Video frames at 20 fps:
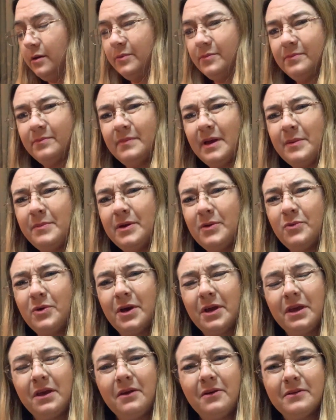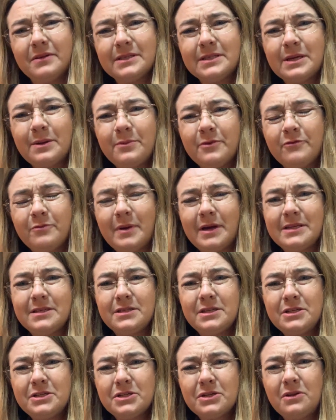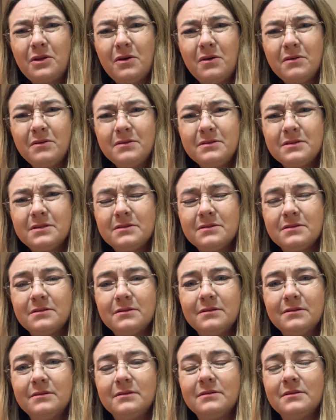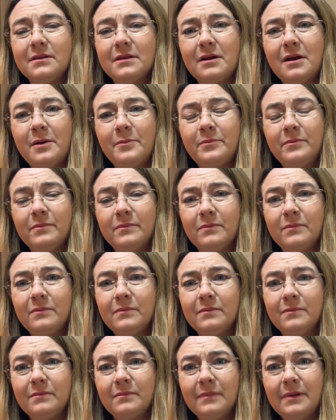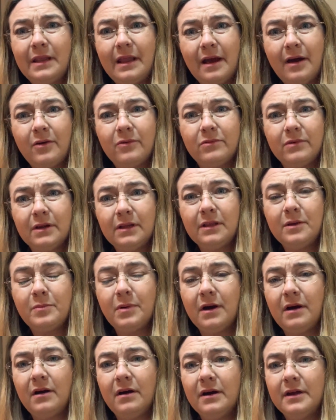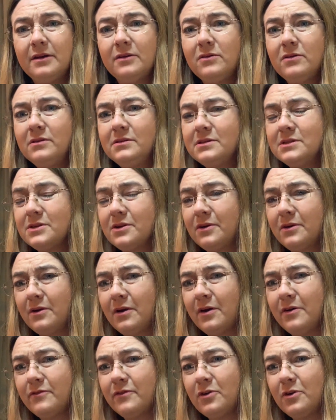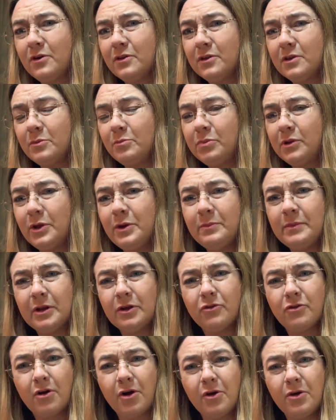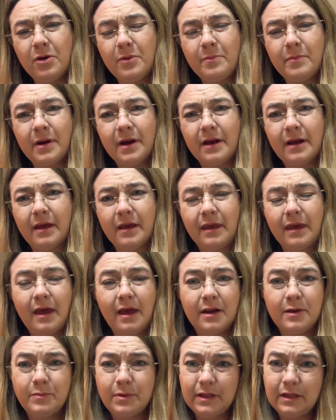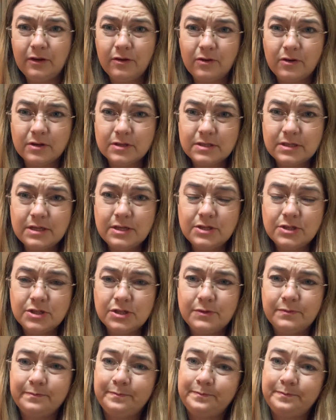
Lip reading: Maybe working on some of my stitch-alongs that I'm now really behind on. So I've got the Bloom and Grow by Caterpillar Cross Stitch.